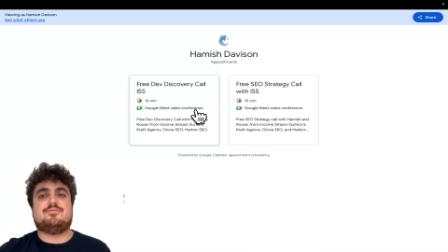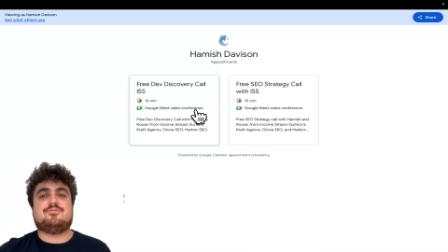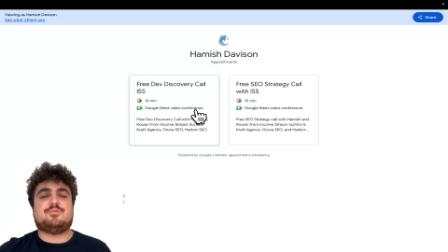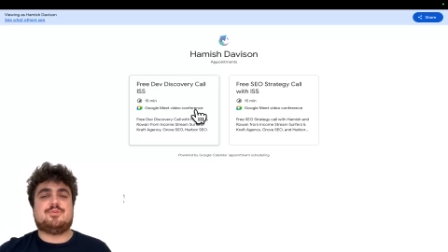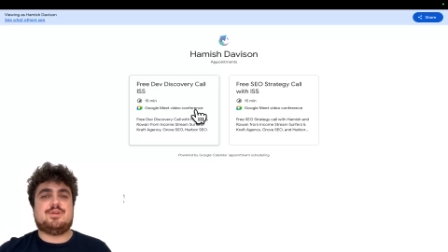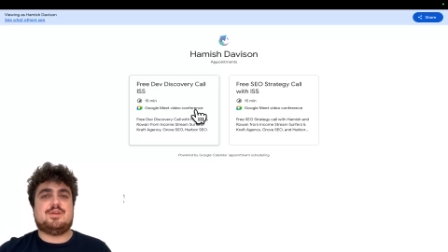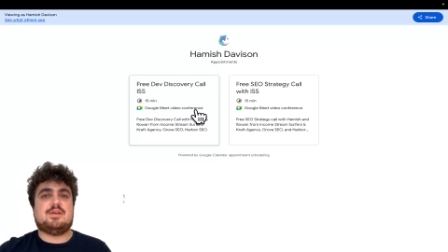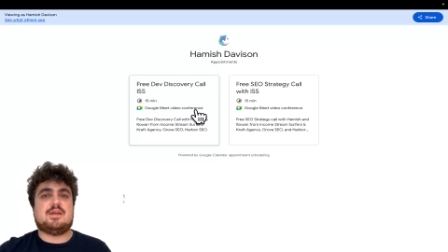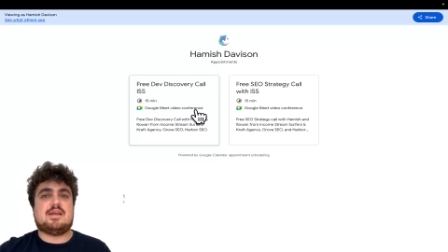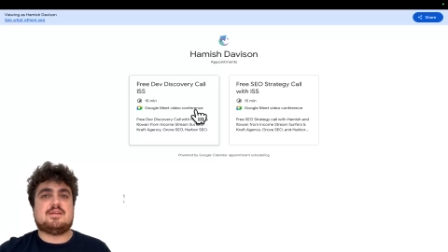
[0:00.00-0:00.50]
for a
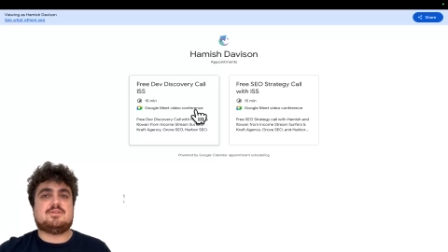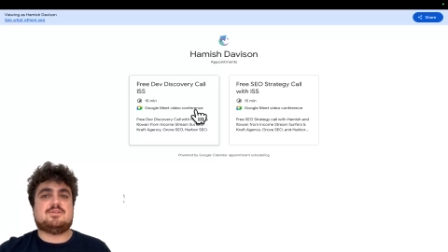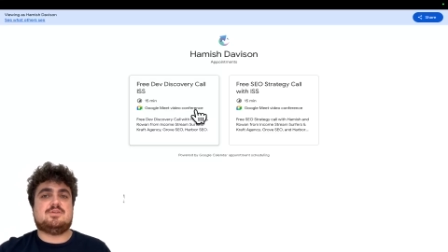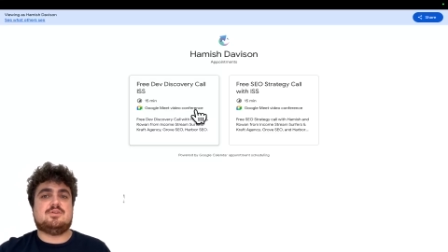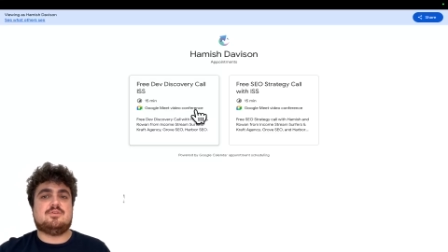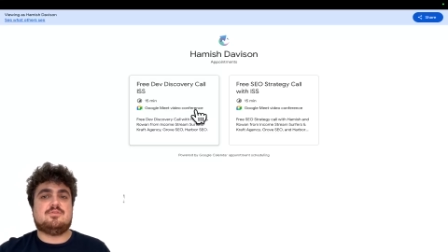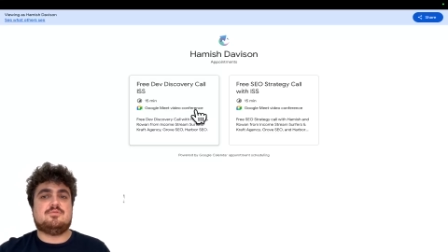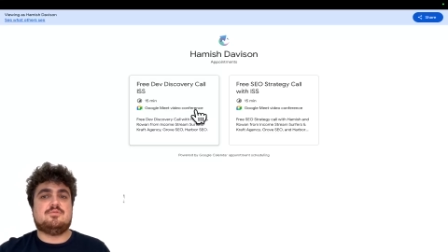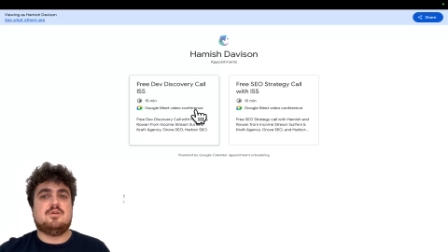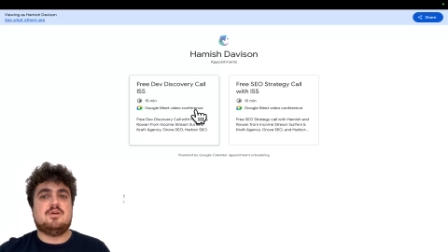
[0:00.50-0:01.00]
free
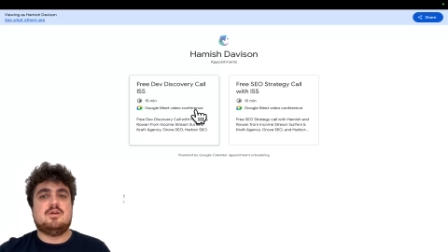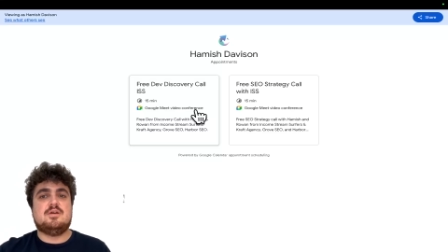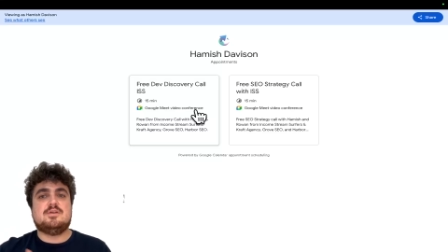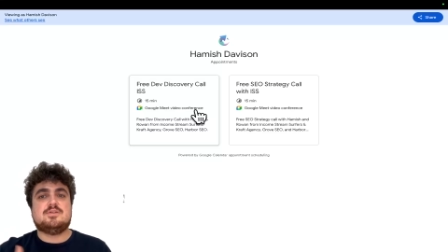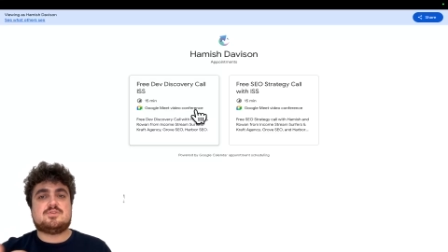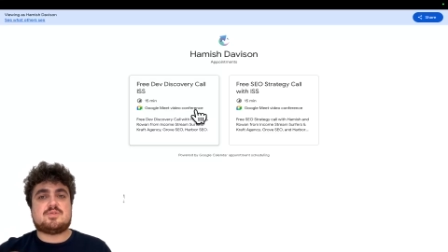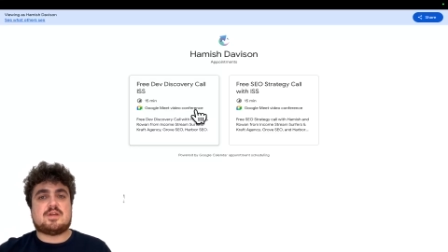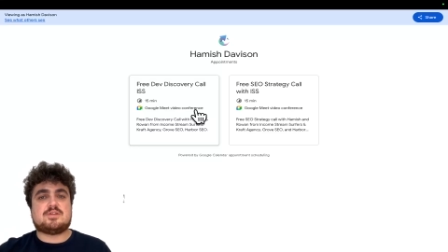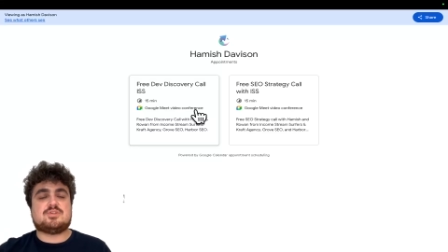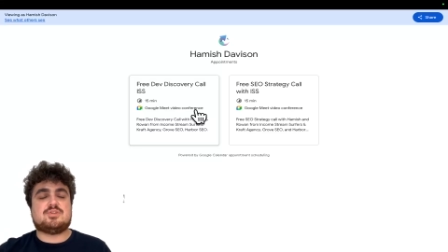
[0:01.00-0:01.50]
SEO
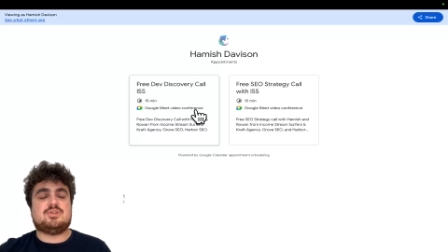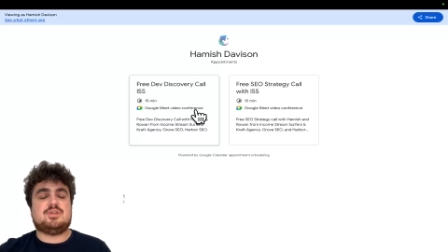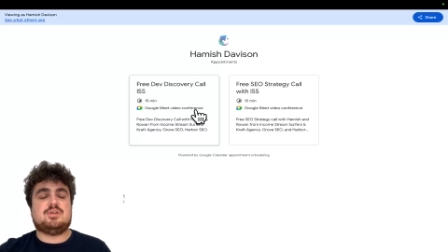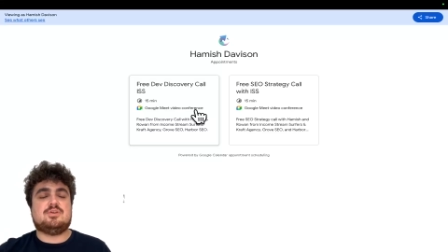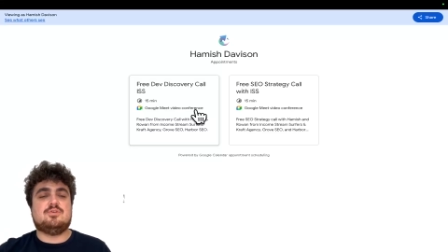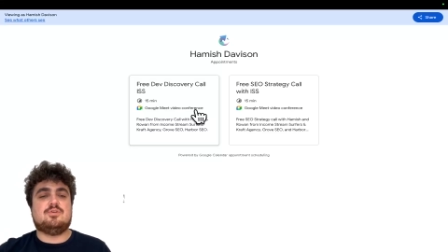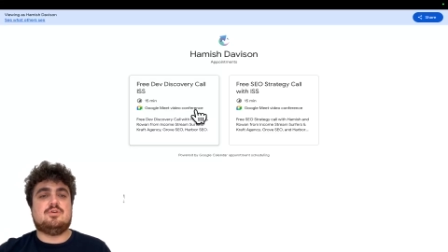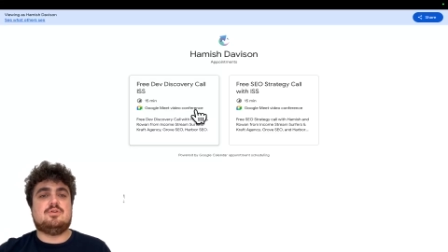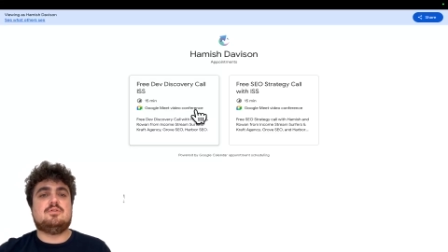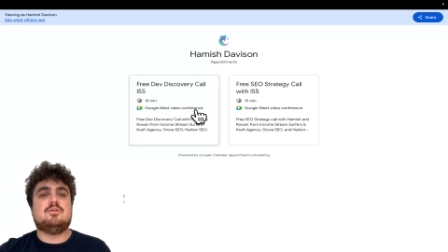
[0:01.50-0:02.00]

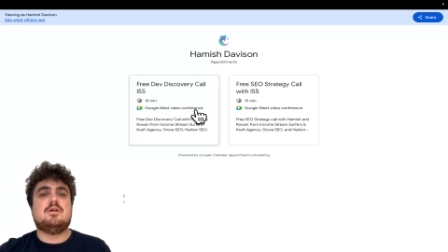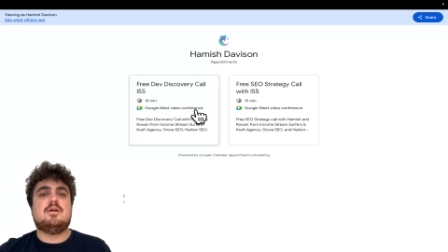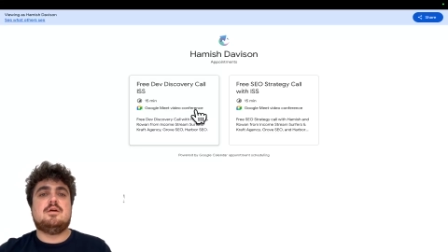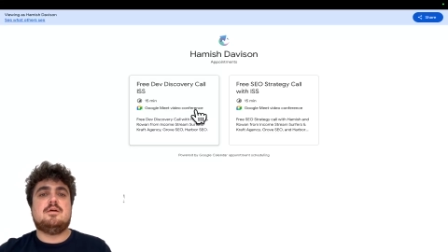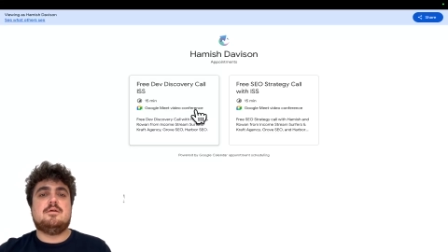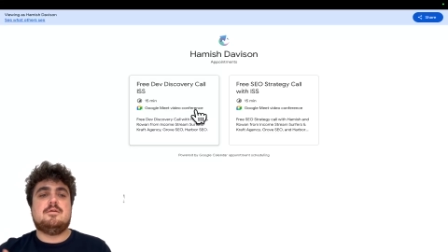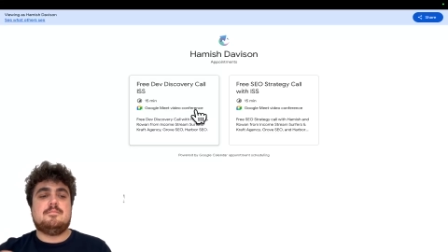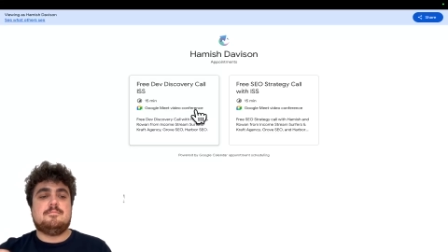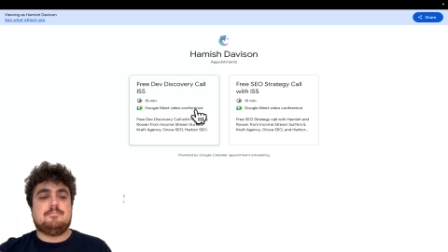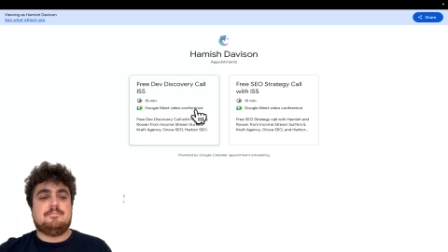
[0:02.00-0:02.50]
strategy call.